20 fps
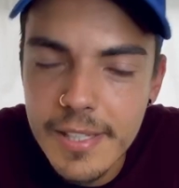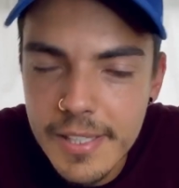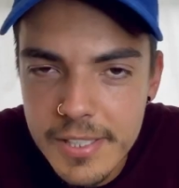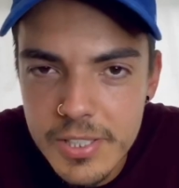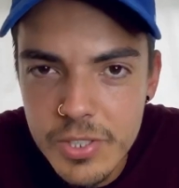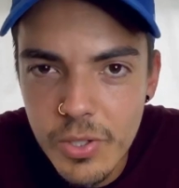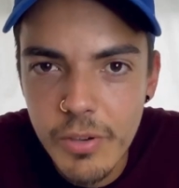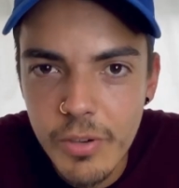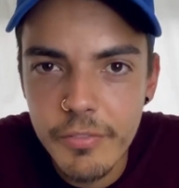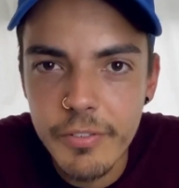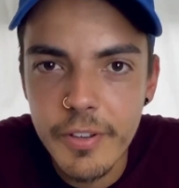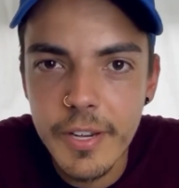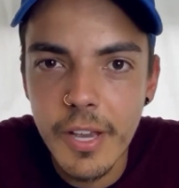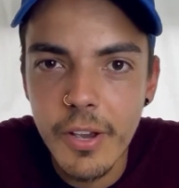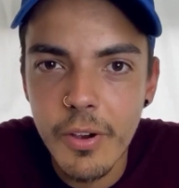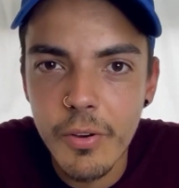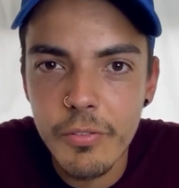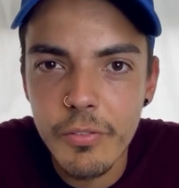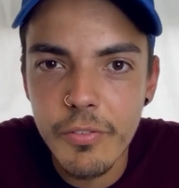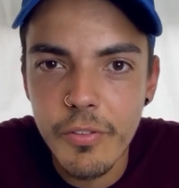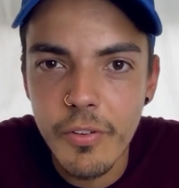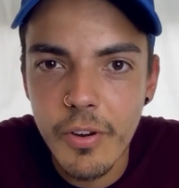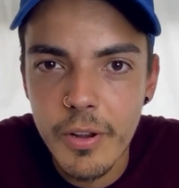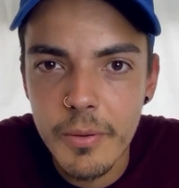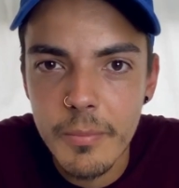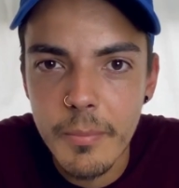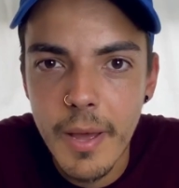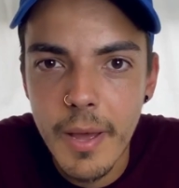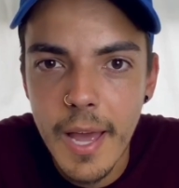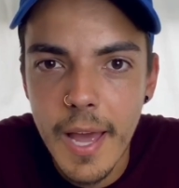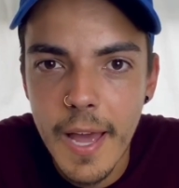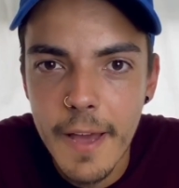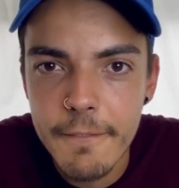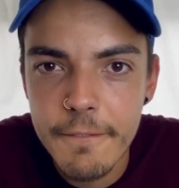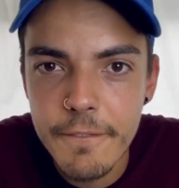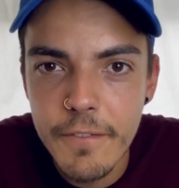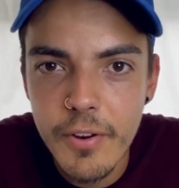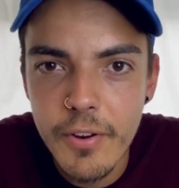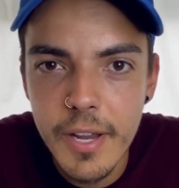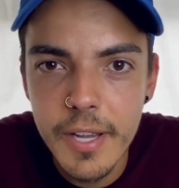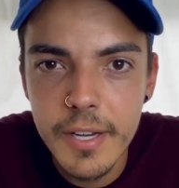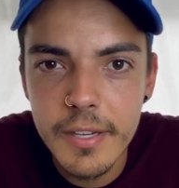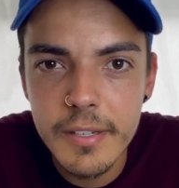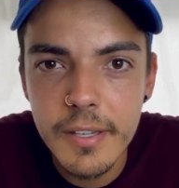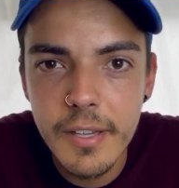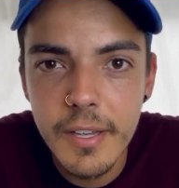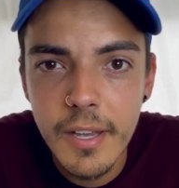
saw a video from a friend,